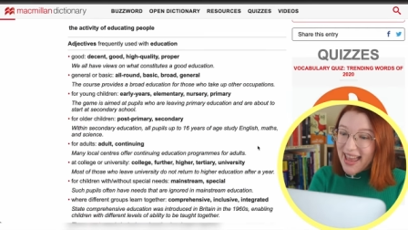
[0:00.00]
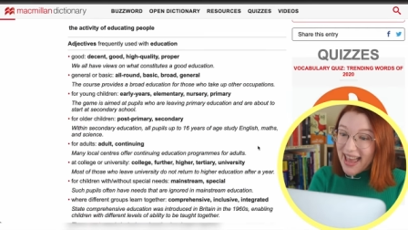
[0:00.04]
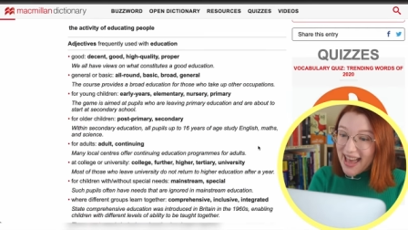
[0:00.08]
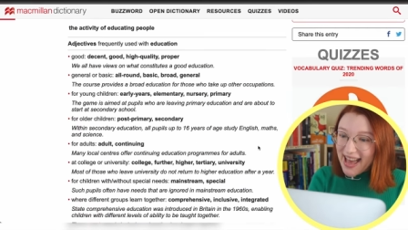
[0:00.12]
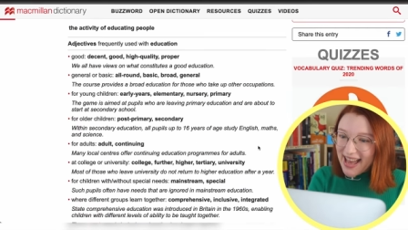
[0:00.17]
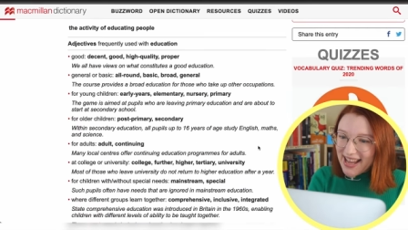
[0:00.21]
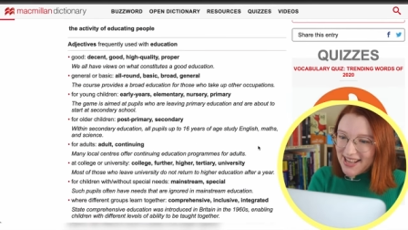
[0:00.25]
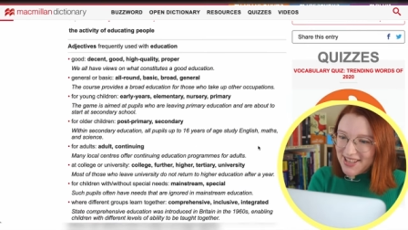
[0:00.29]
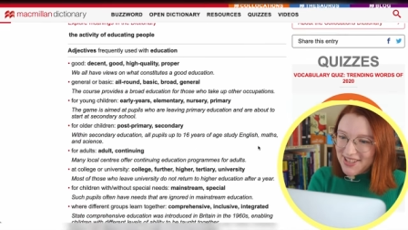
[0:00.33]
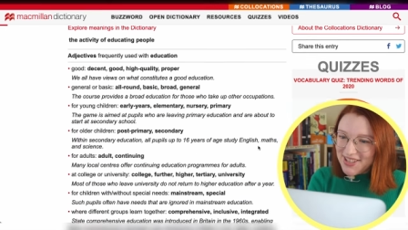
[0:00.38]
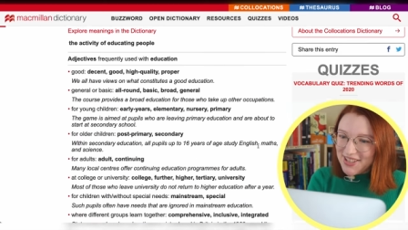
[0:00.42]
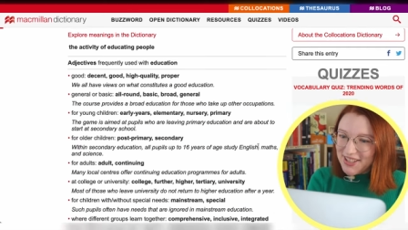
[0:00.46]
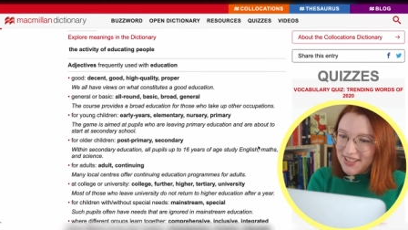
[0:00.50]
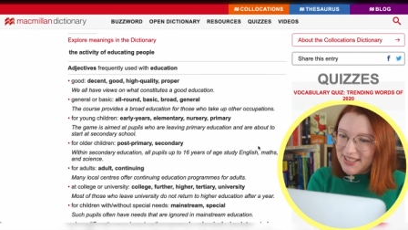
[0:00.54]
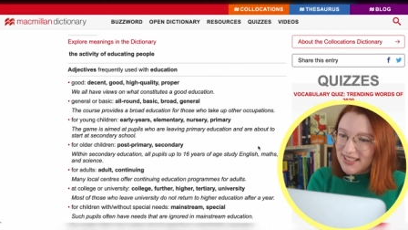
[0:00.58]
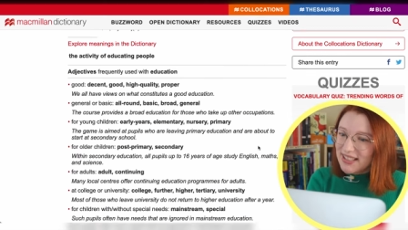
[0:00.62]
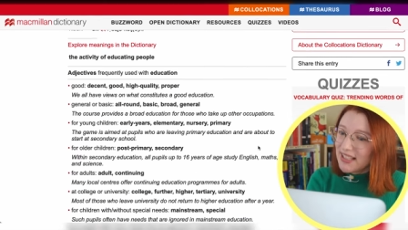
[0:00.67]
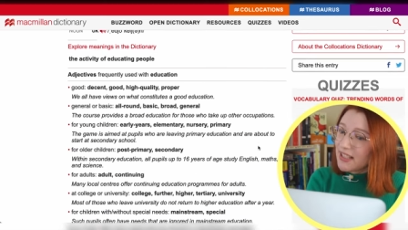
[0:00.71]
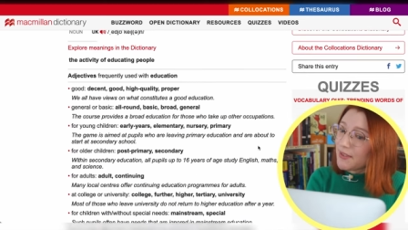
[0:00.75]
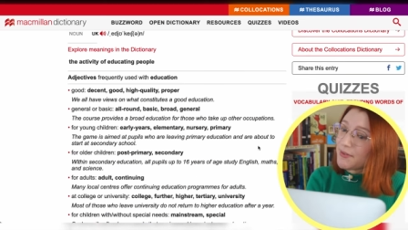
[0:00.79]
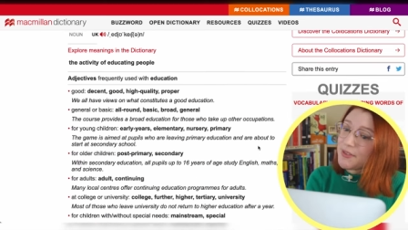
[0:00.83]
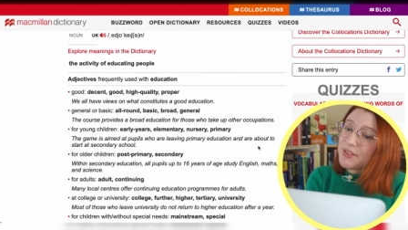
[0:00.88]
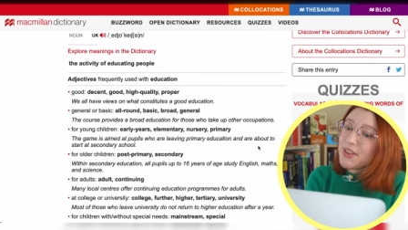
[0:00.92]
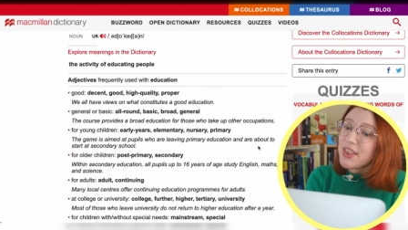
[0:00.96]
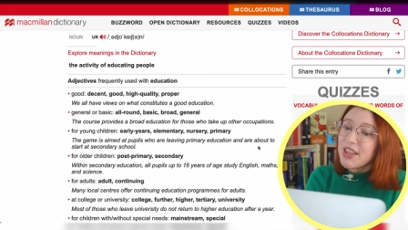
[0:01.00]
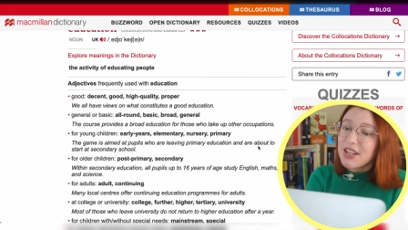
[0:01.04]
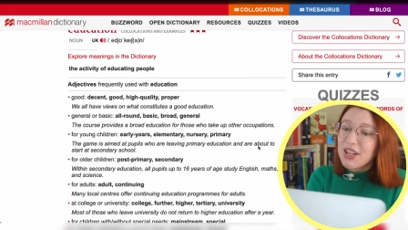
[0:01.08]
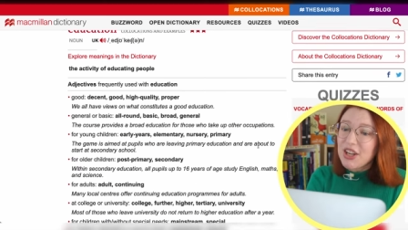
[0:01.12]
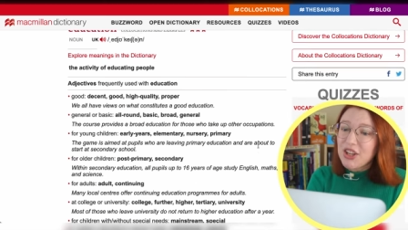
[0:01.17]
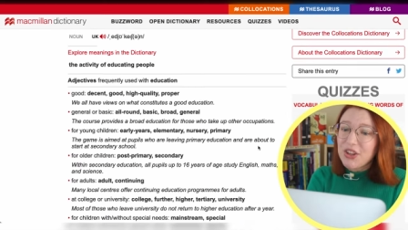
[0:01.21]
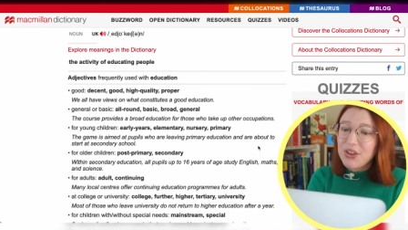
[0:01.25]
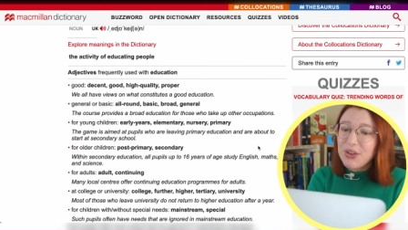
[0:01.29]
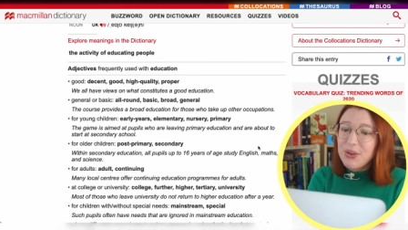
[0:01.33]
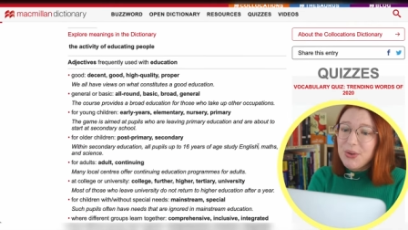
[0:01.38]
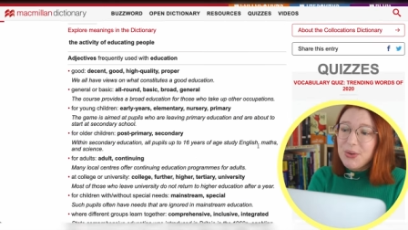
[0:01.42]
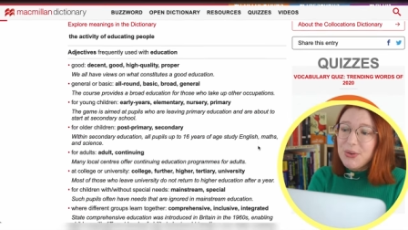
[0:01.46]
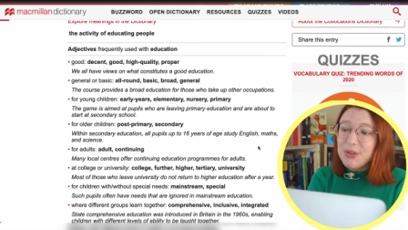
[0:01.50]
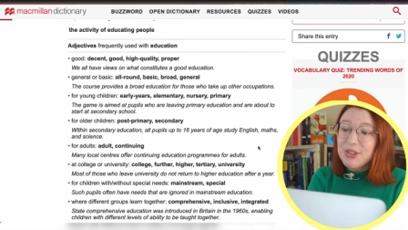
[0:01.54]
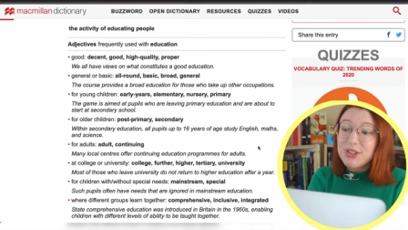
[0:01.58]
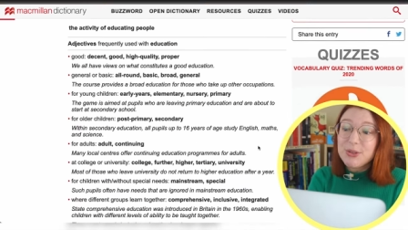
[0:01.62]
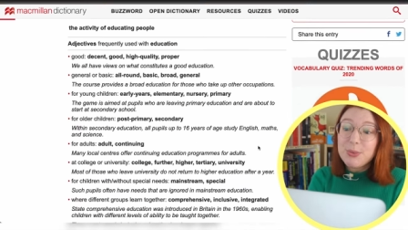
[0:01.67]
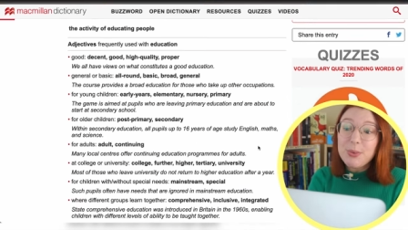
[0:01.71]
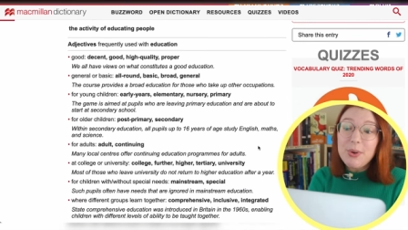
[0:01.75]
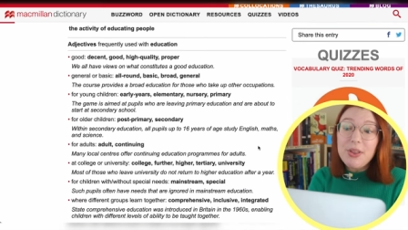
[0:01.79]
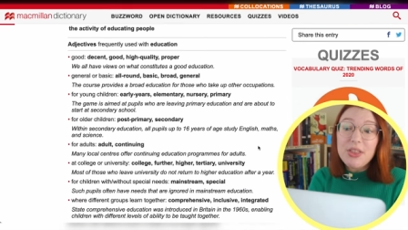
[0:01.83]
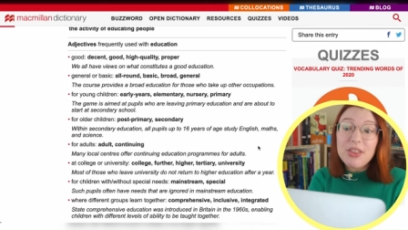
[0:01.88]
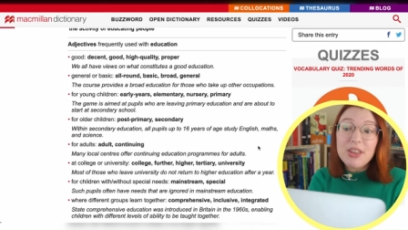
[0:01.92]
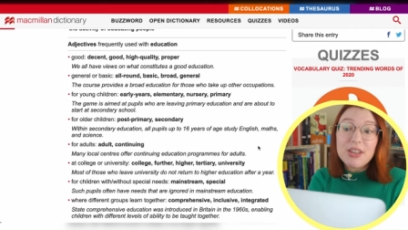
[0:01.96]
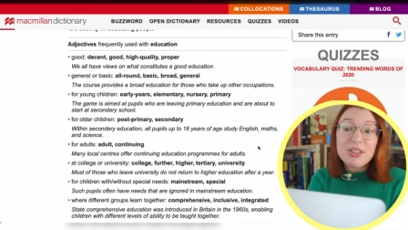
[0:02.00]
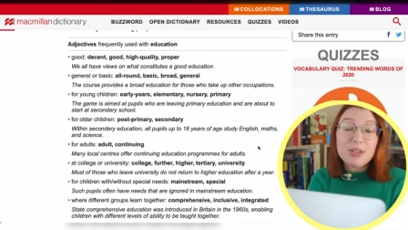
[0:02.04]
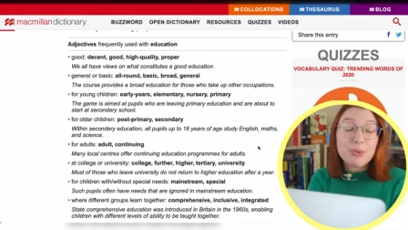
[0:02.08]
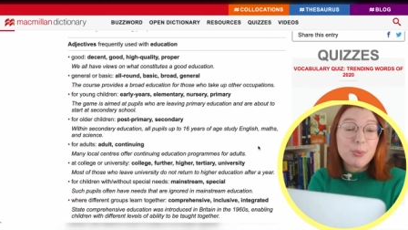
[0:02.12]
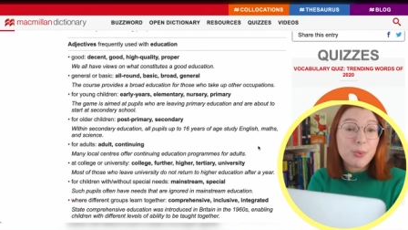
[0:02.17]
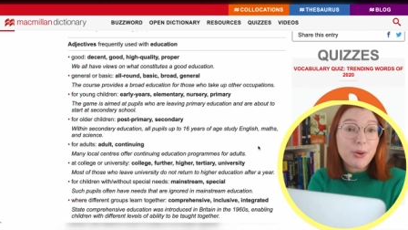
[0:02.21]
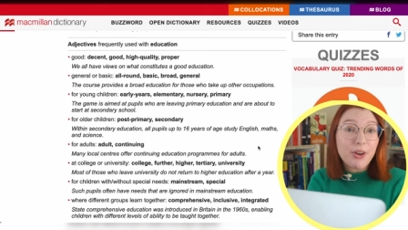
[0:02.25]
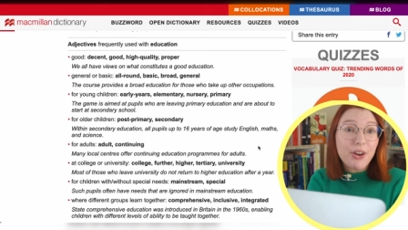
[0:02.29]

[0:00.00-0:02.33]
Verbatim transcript: adjectives that are used with this